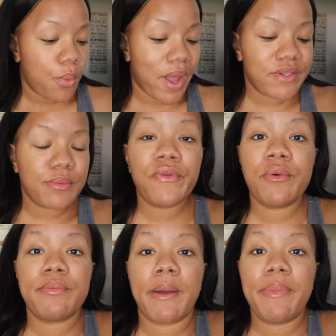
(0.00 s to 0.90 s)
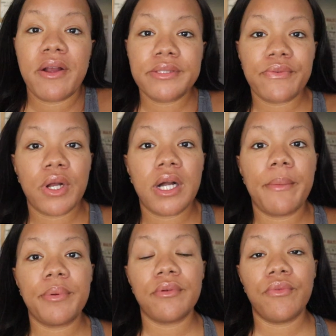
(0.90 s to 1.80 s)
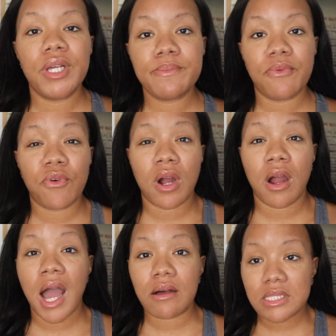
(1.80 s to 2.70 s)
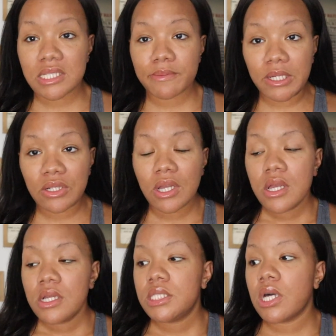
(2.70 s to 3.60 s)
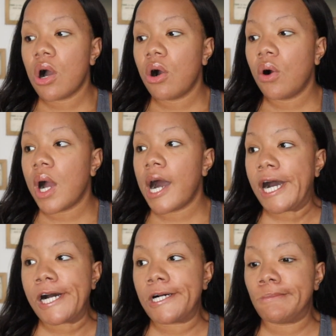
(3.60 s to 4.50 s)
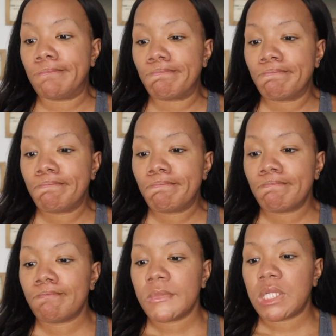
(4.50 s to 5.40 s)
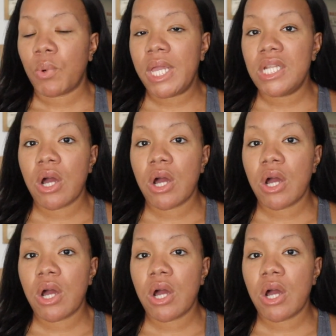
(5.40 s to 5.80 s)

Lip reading: We have to move in with my parents for a couple of weeks before our house is built. So we